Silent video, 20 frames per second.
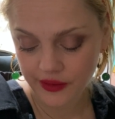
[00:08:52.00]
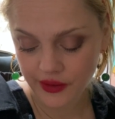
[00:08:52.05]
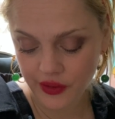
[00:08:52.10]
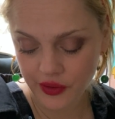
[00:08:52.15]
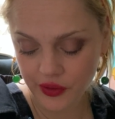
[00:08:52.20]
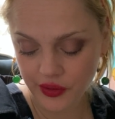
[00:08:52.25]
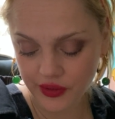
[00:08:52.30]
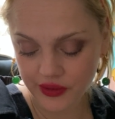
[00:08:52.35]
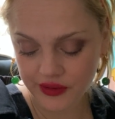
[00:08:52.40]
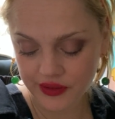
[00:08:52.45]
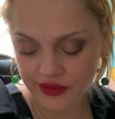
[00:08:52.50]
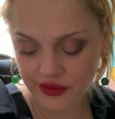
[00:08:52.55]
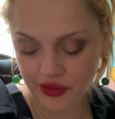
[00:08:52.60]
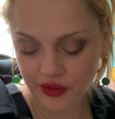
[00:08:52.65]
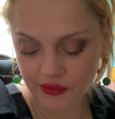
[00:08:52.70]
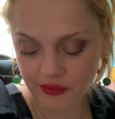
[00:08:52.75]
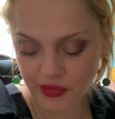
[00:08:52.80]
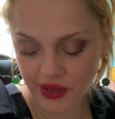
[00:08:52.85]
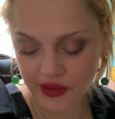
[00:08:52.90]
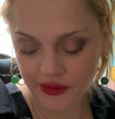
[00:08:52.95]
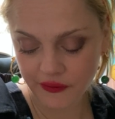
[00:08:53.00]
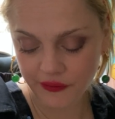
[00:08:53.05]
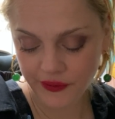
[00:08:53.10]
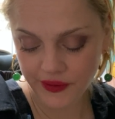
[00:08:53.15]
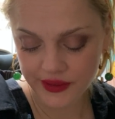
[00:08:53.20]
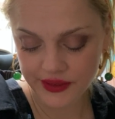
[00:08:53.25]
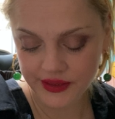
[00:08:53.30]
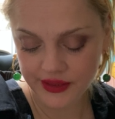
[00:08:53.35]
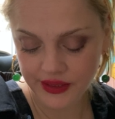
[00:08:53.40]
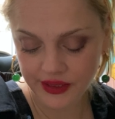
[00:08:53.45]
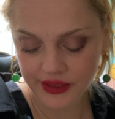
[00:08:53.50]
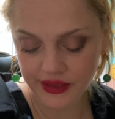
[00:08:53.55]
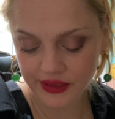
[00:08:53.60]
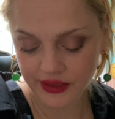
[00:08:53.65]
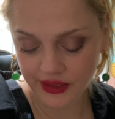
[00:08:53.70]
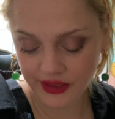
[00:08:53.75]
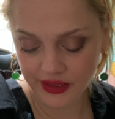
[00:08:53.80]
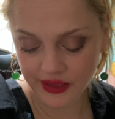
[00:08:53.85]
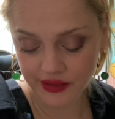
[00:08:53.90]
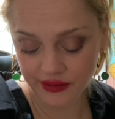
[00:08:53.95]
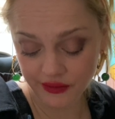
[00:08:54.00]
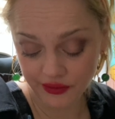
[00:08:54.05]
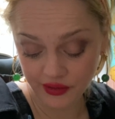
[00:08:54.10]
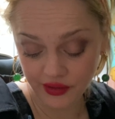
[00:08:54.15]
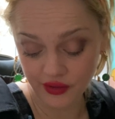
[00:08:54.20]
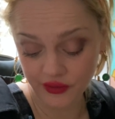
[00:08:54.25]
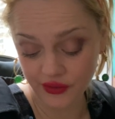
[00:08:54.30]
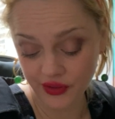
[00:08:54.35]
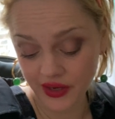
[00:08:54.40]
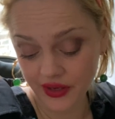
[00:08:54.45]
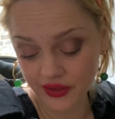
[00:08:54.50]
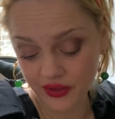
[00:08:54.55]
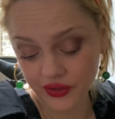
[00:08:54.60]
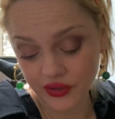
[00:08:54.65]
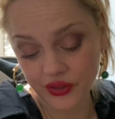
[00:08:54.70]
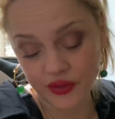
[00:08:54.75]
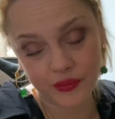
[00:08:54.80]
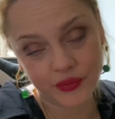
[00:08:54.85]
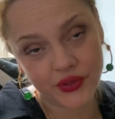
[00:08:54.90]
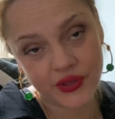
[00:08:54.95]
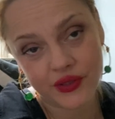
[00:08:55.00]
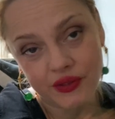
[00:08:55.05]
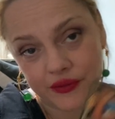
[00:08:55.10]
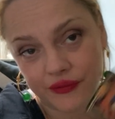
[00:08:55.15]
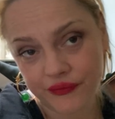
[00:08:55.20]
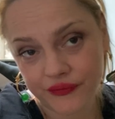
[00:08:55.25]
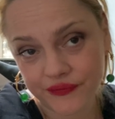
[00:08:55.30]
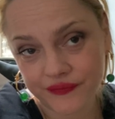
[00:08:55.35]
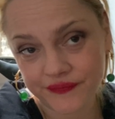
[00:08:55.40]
you can start manifesting in your Nine of Cups,